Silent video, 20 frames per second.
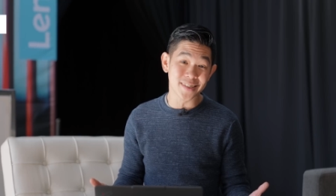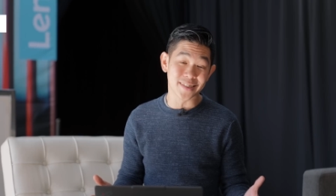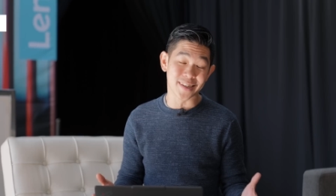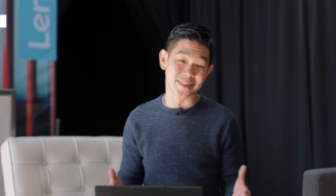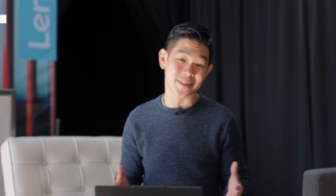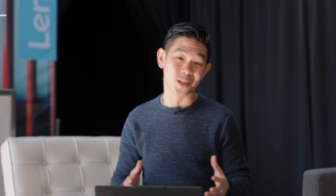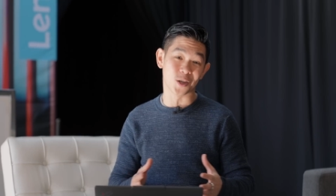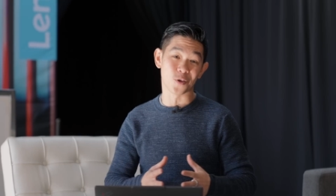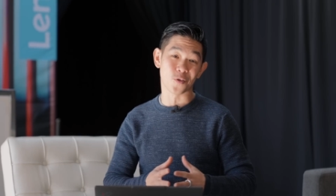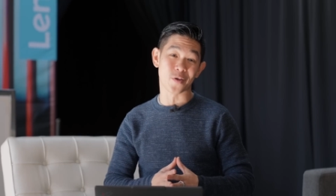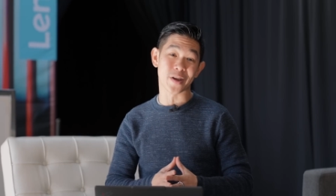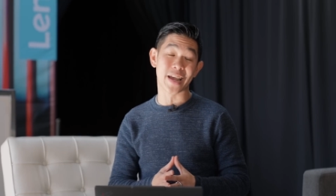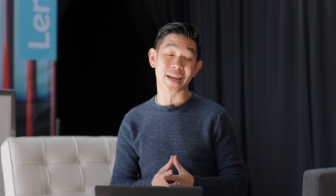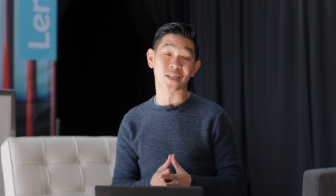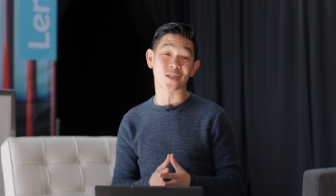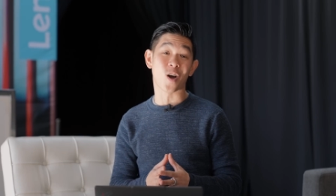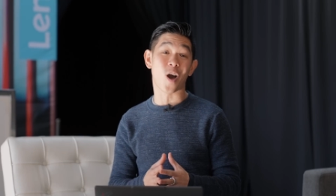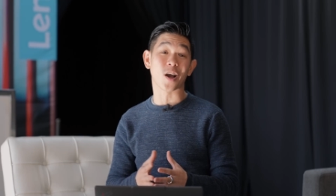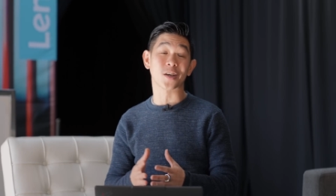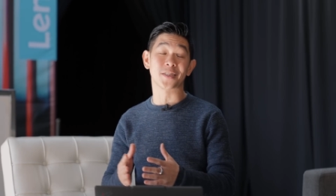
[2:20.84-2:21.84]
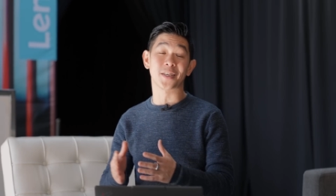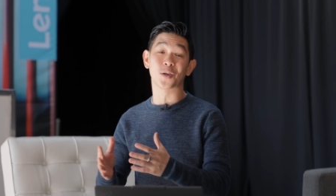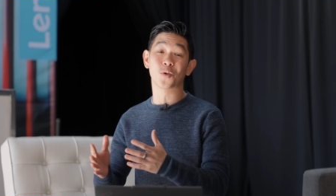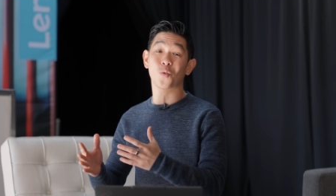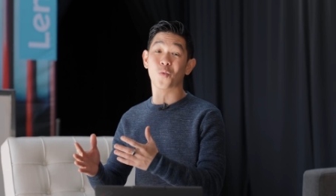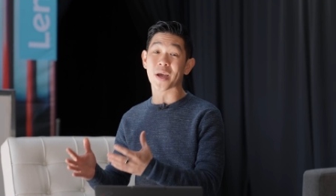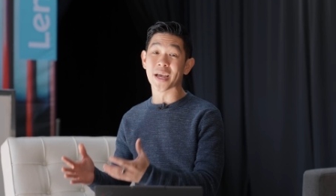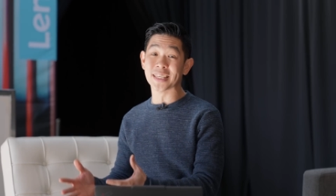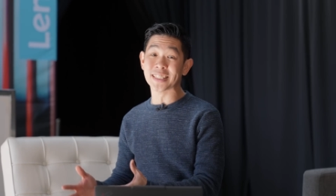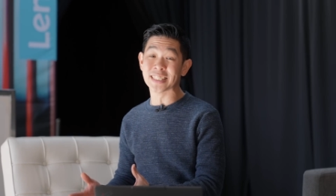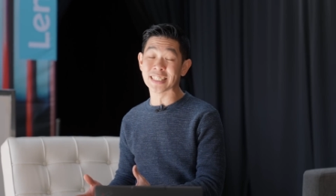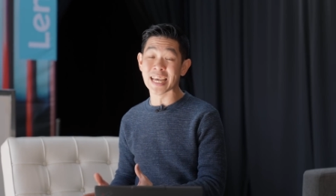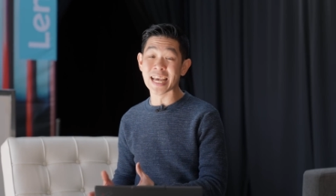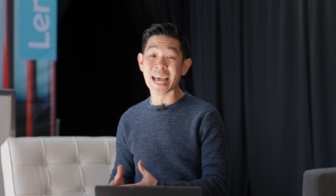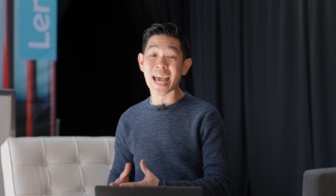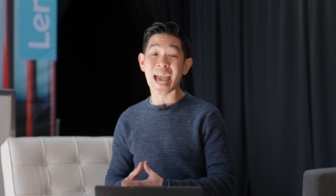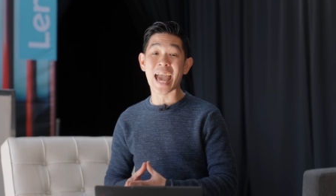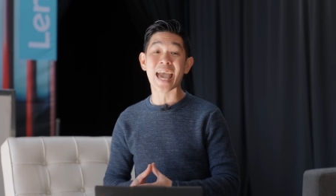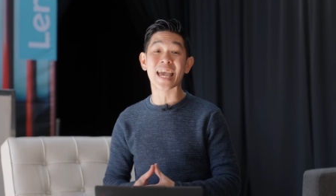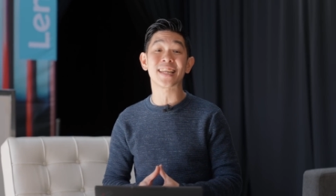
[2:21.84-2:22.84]
doesn't create toxic waste,
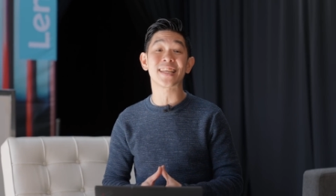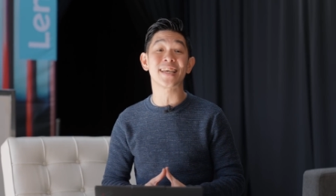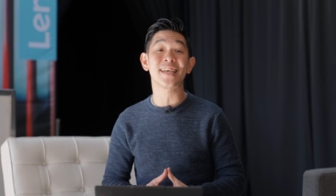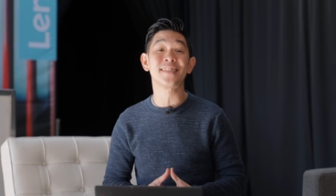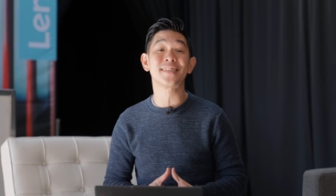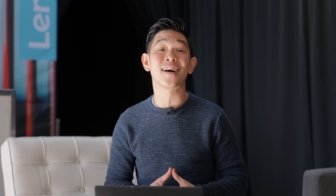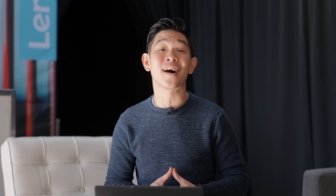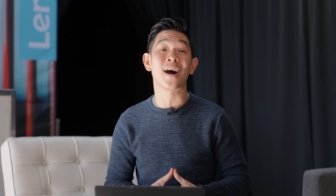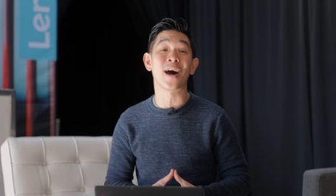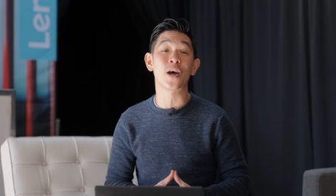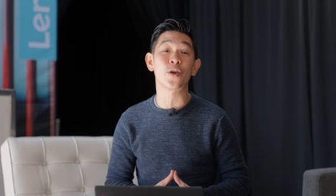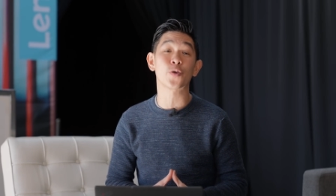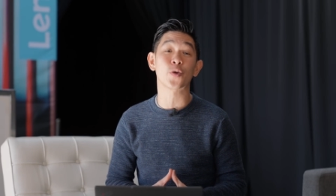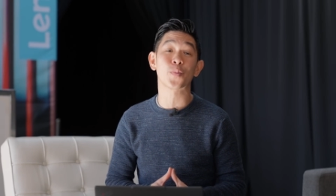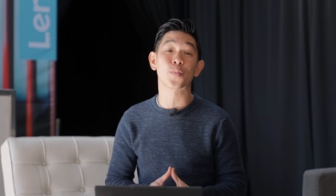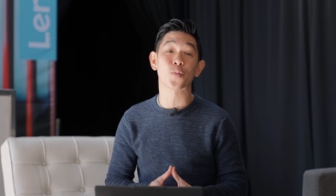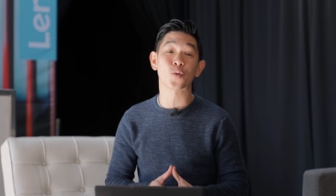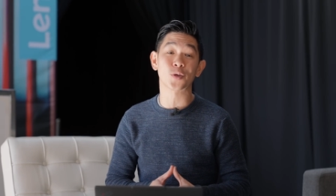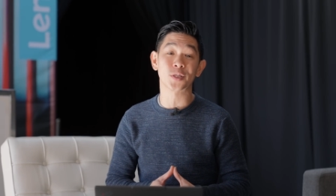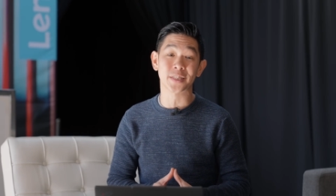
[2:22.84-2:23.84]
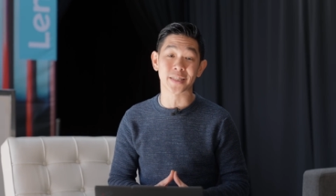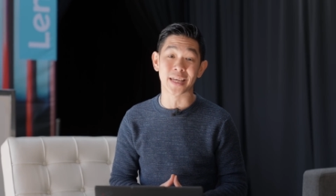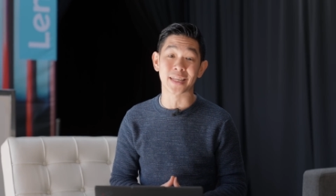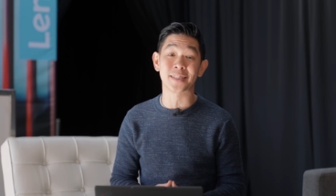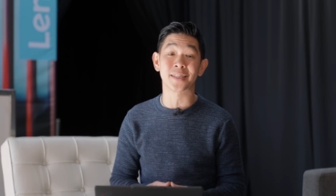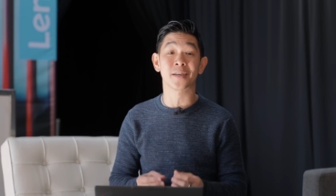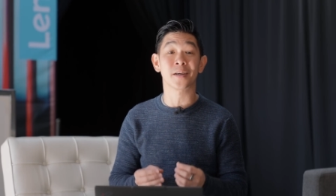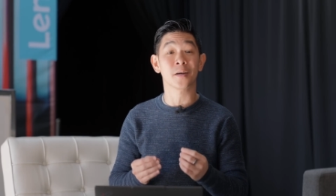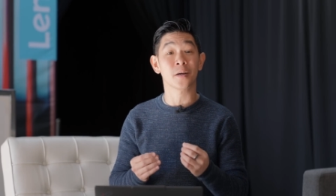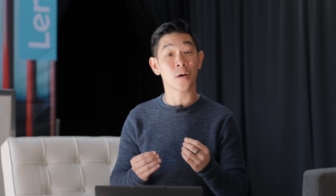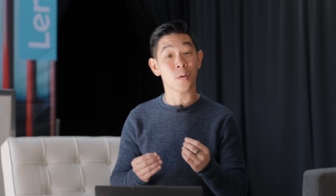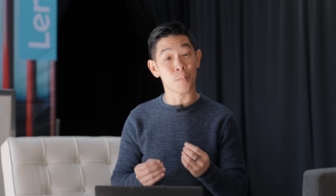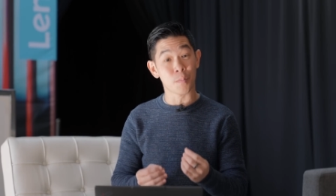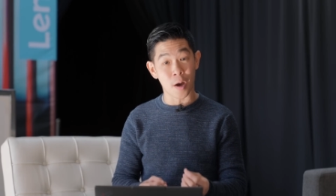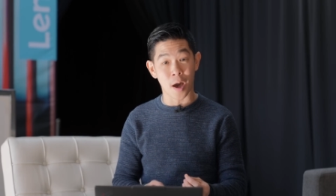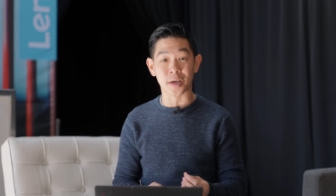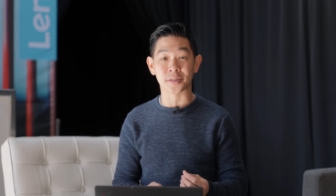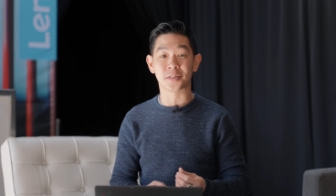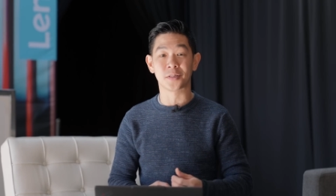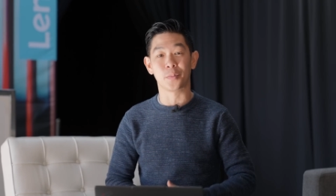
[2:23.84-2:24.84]
and is 100%
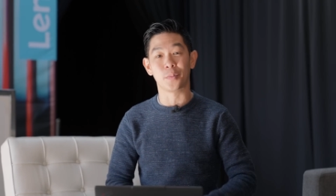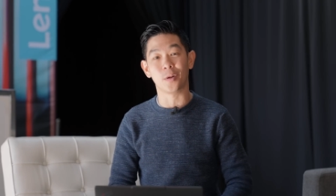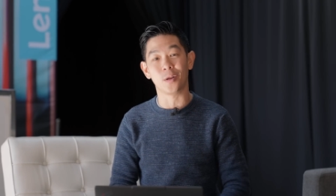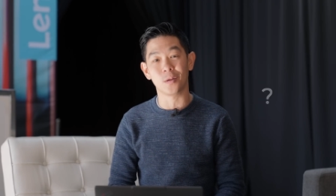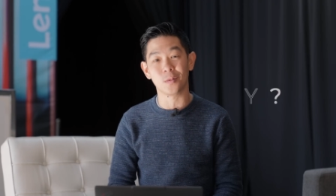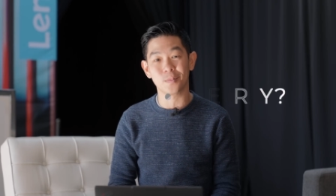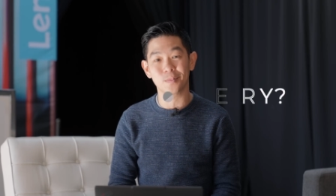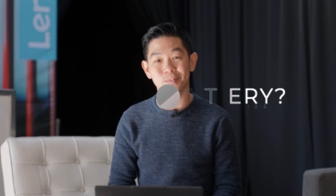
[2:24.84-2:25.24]
compostable.